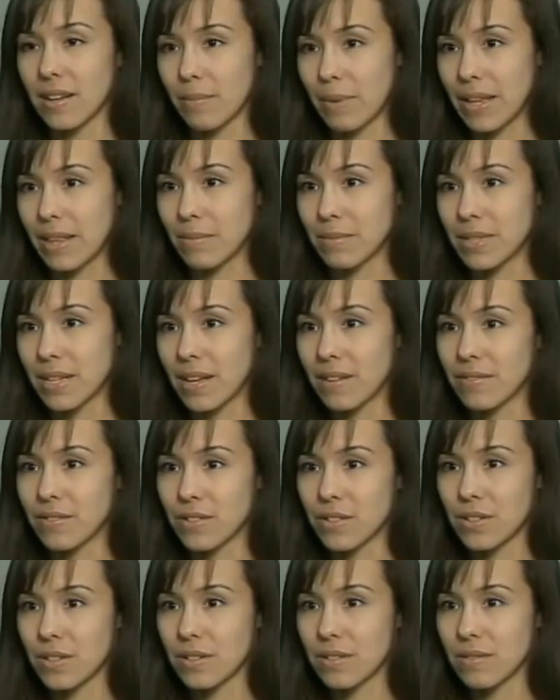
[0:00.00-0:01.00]
by
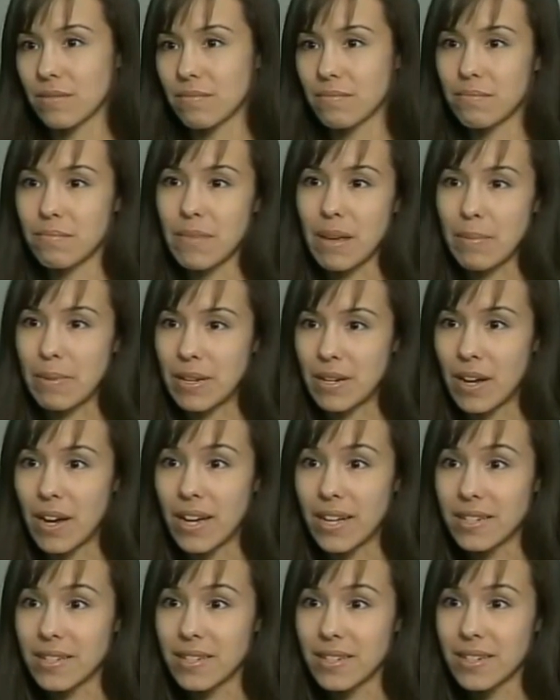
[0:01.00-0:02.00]
themselves, maybe
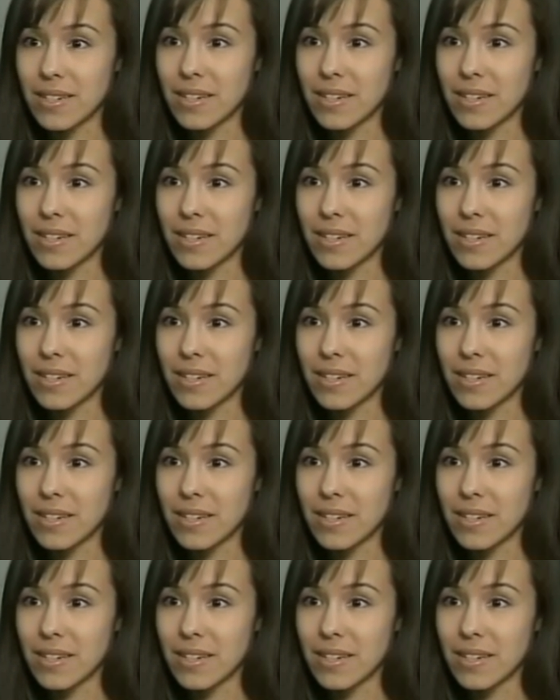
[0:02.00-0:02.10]
not.